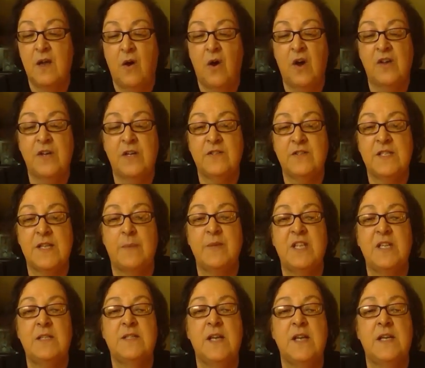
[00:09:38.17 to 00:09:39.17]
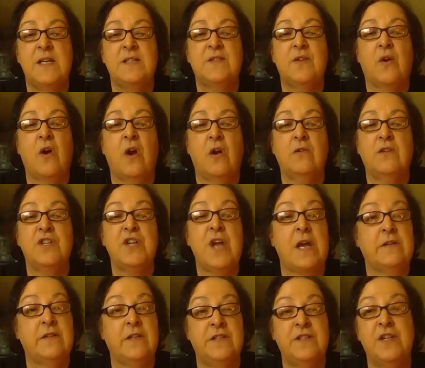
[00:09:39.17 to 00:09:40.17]
although some of the days are
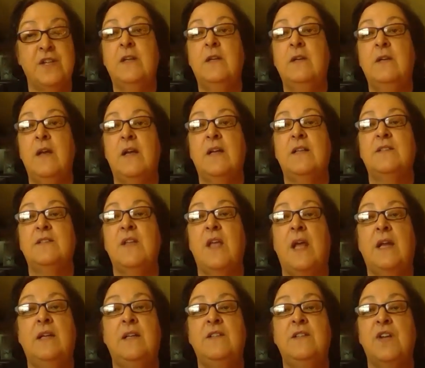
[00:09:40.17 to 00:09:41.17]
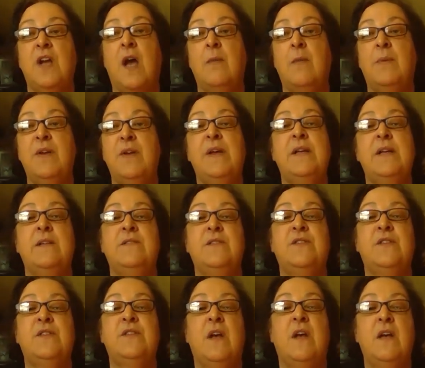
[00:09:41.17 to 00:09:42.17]
challenging, as any job
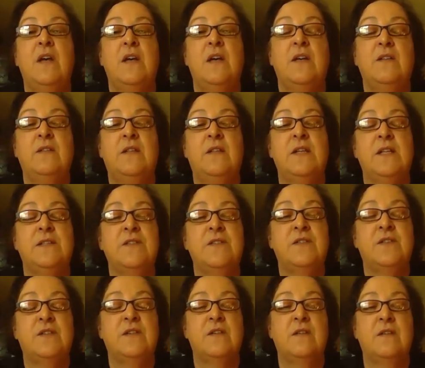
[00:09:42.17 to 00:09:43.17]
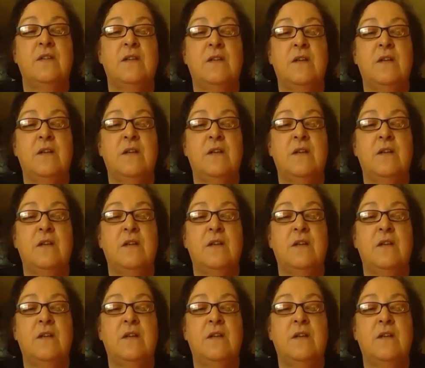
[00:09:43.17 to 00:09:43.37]
is, this